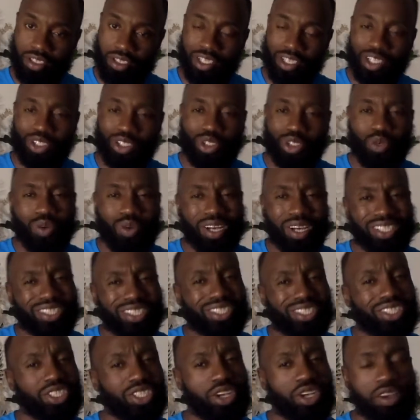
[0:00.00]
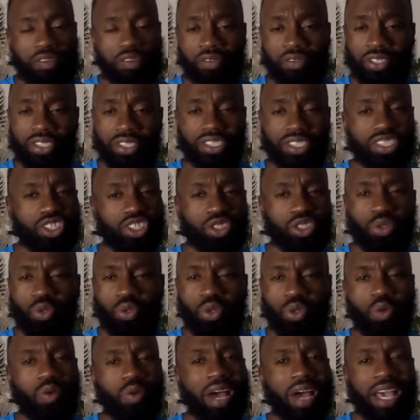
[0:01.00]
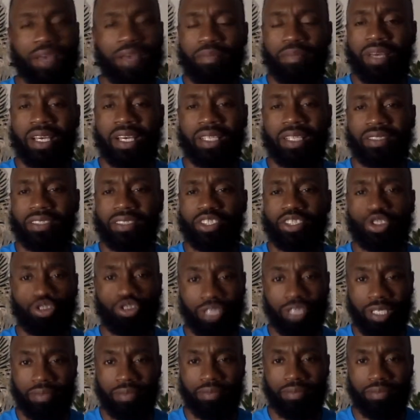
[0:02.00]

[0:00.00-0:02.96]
you are serving still the white man's dream.